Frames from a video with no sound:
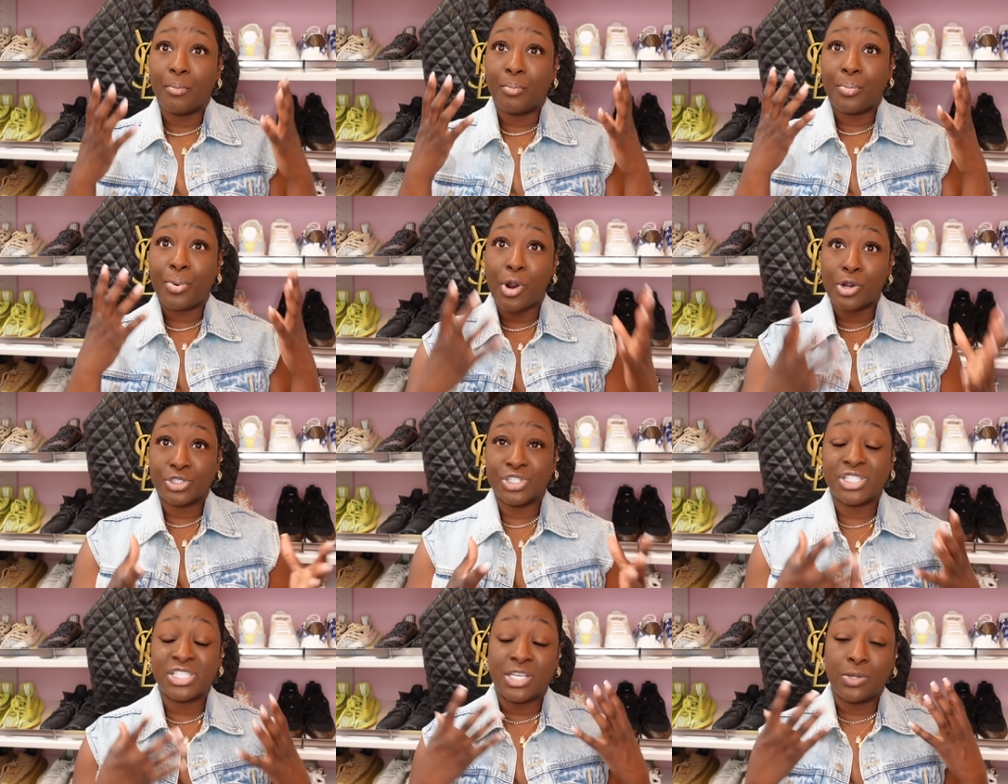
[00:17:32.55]

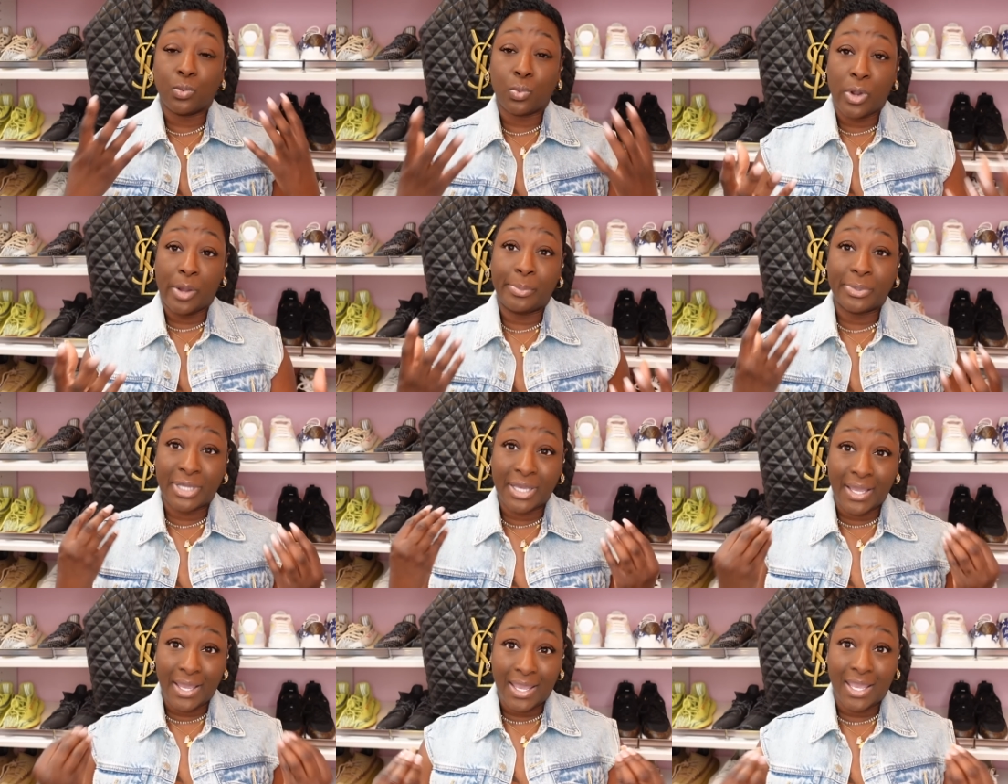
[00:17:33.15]
purchasing
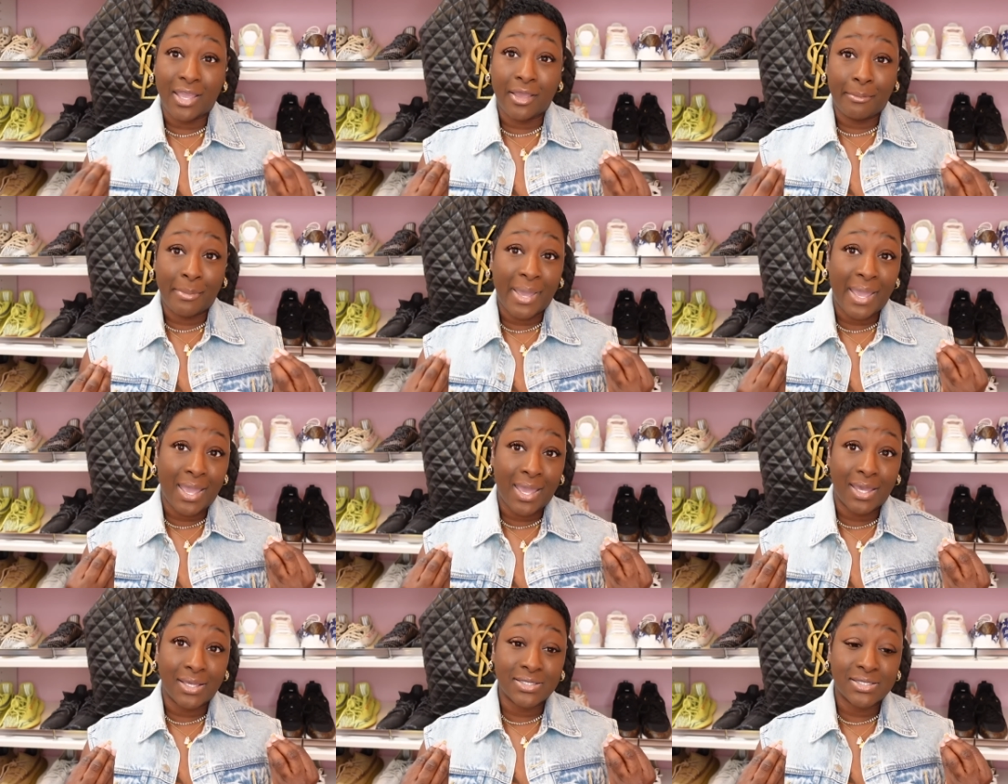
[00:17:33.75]
replica
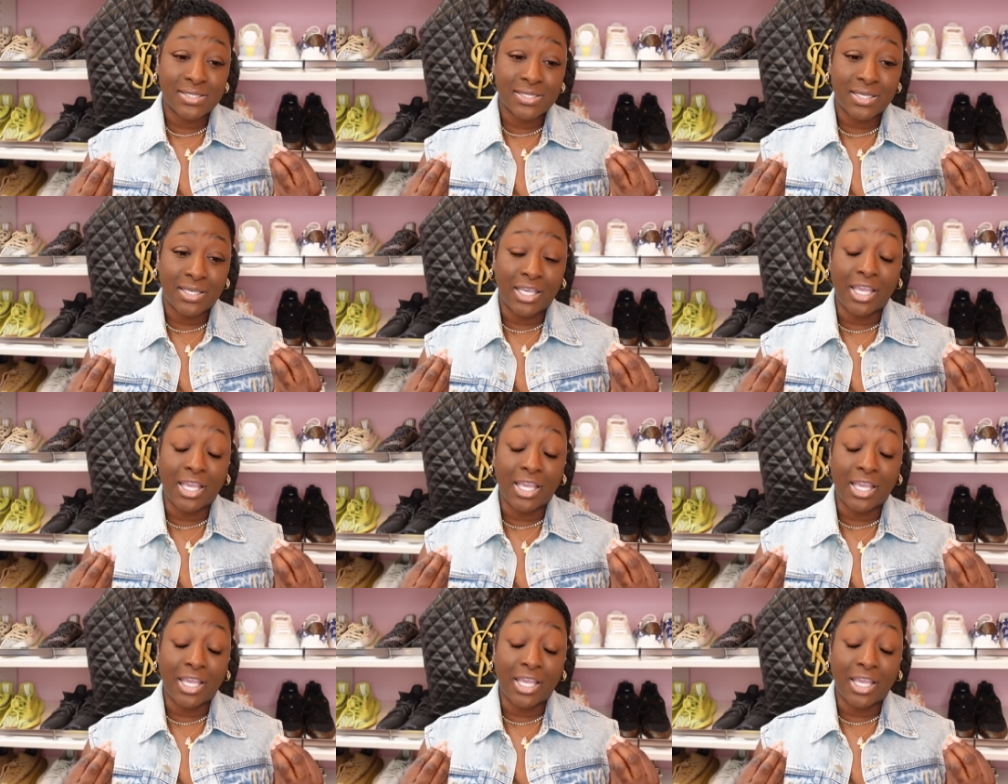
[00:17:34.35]
handbags,